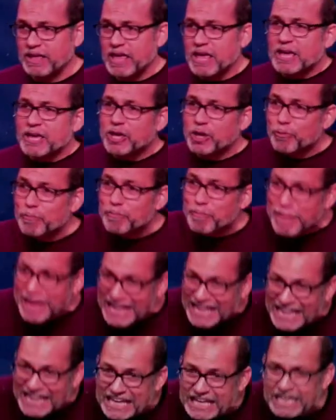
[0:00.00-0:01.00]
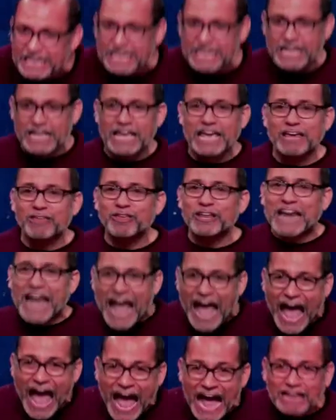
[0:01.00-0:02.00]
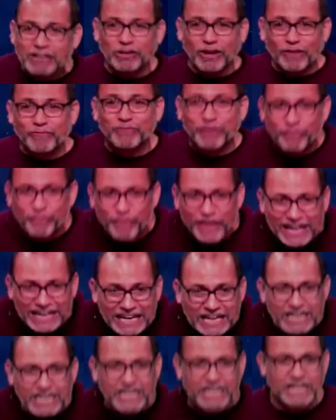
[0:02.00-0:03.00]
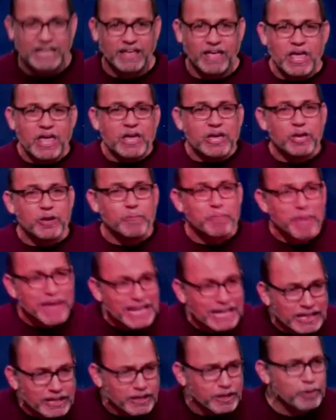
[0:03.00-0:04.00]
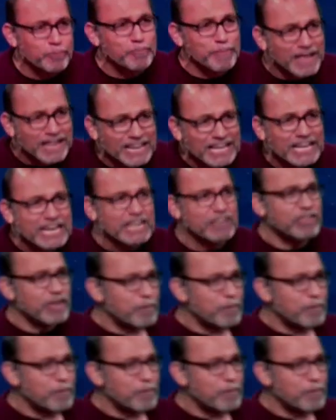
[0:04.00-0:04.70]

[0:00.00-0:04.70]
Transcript: Humility is an act of divinity. Humil- humility, the